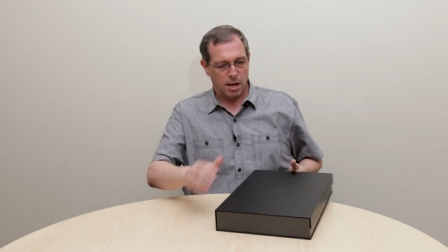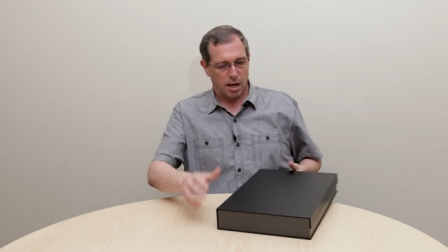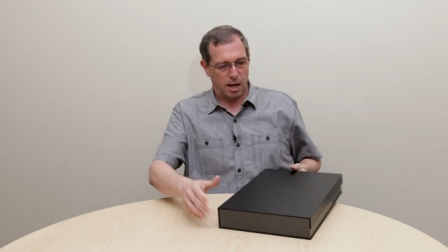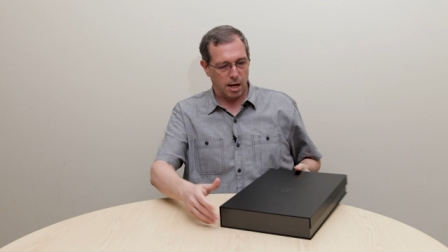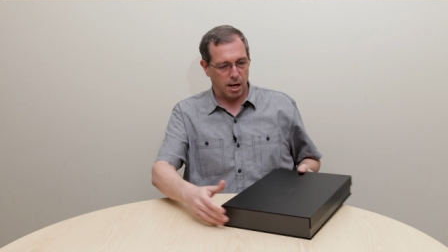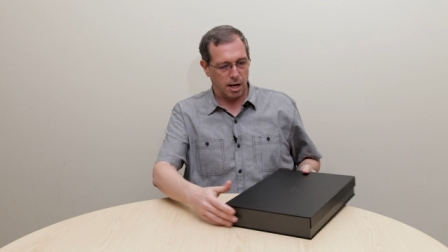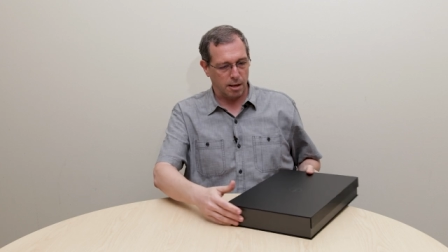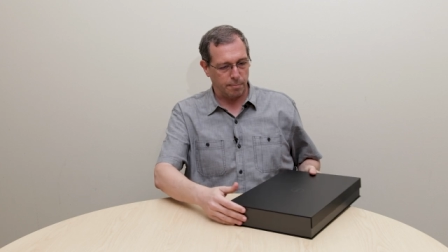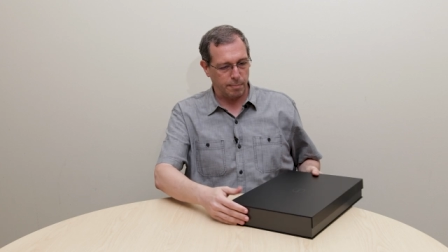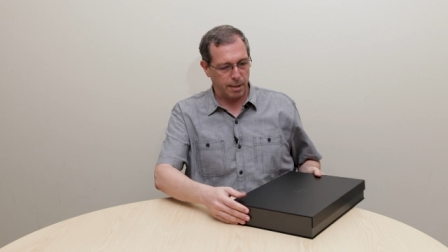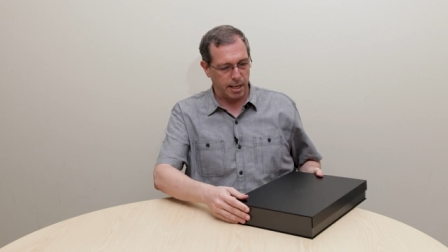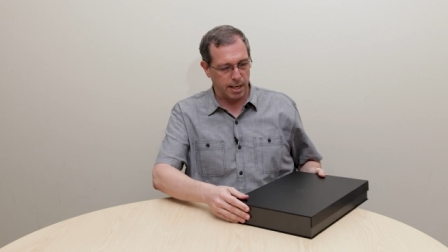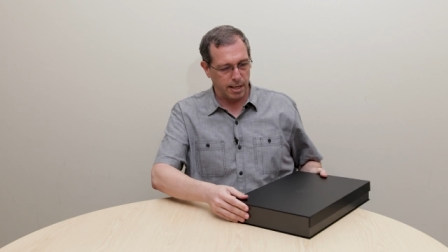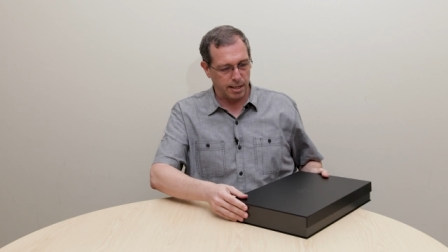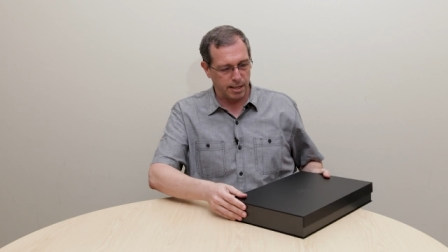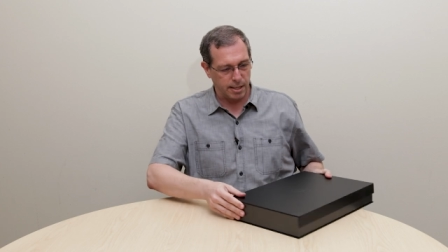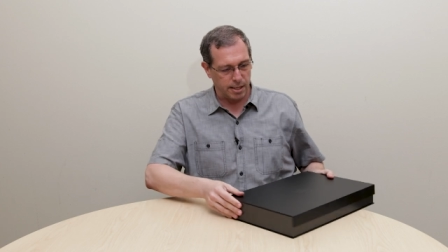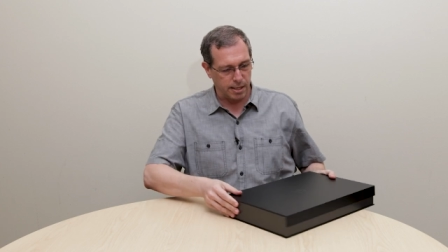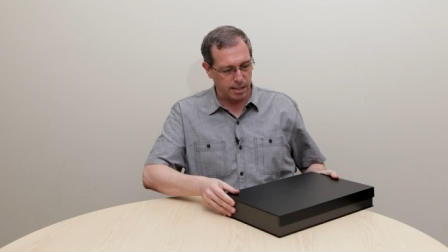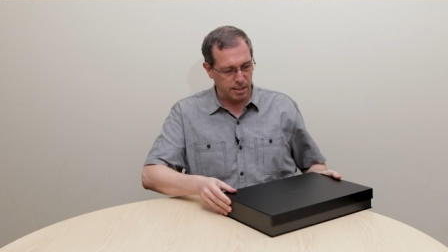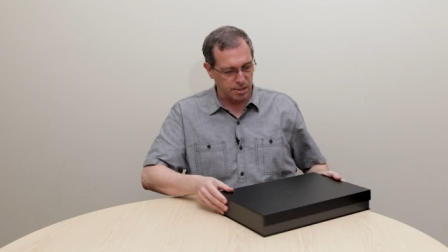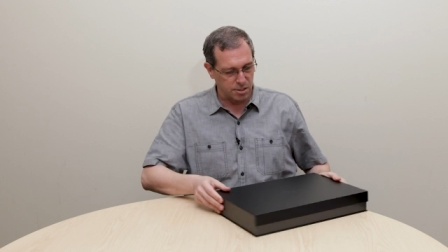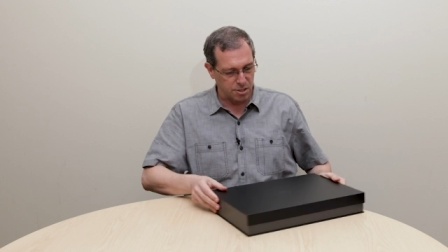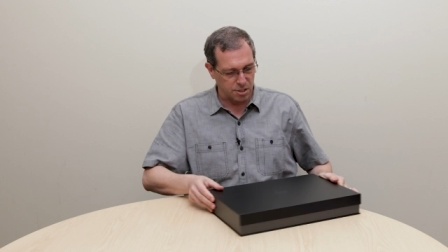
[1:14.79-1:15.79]
Um, it
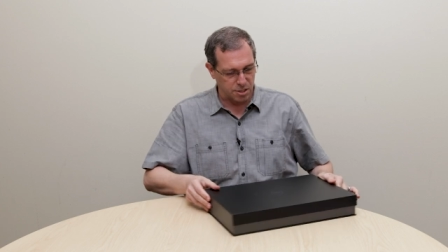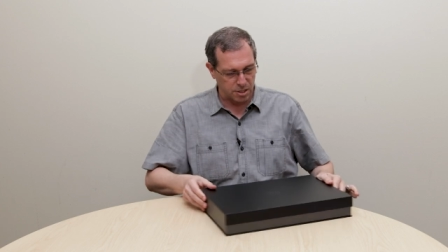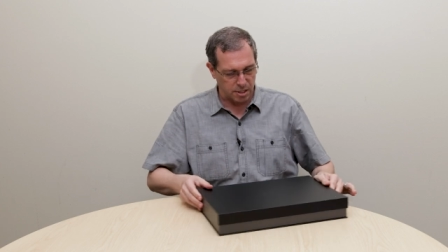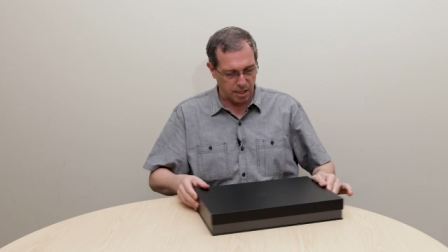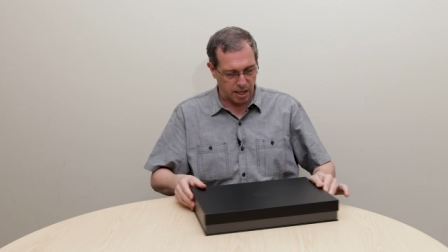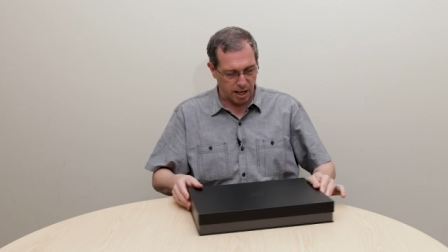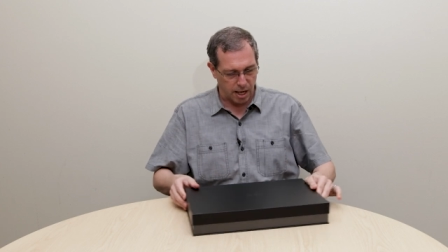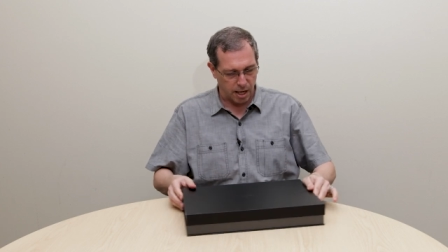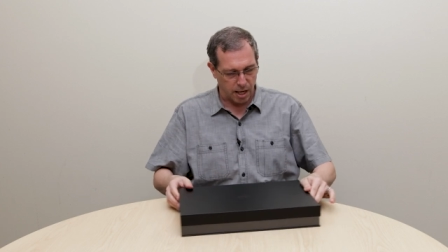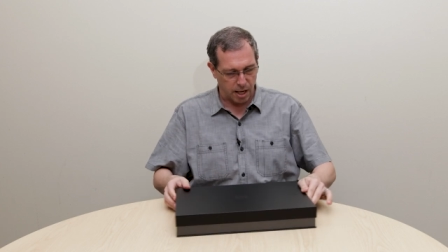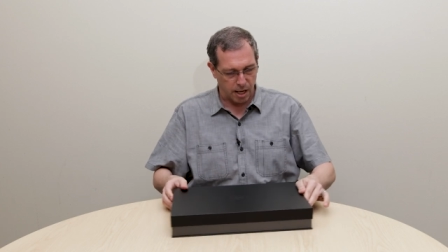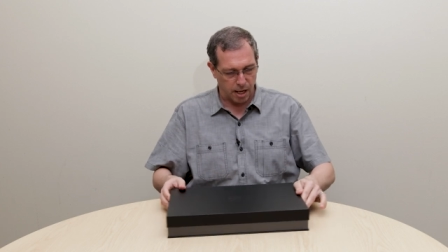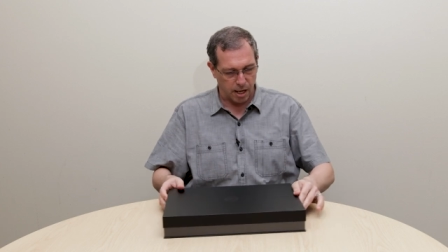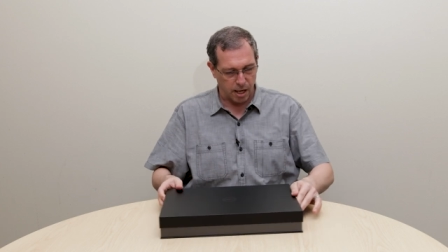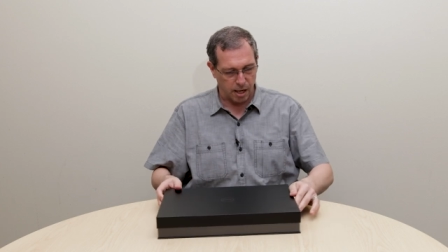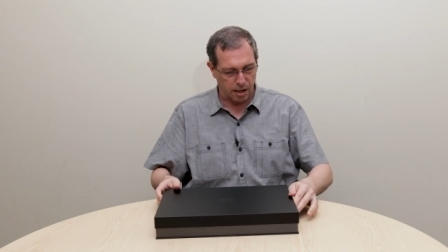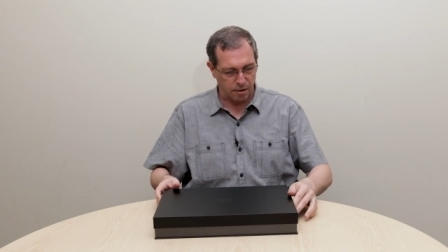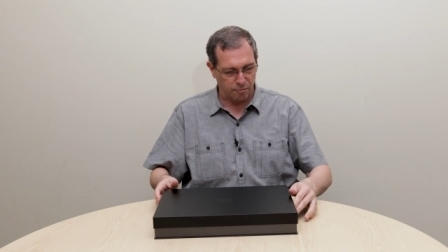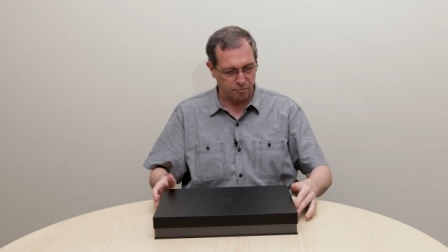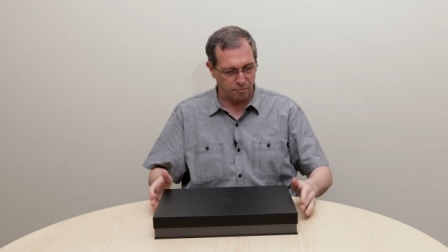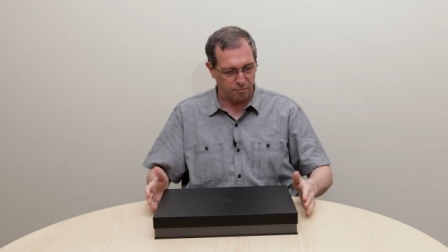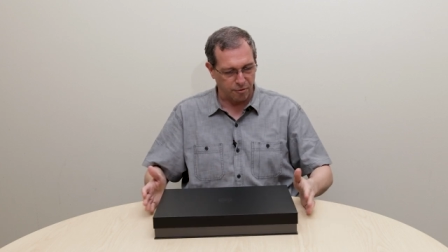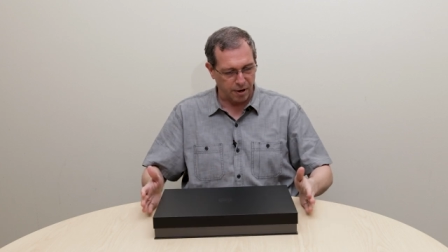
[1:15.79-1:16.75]
is uh,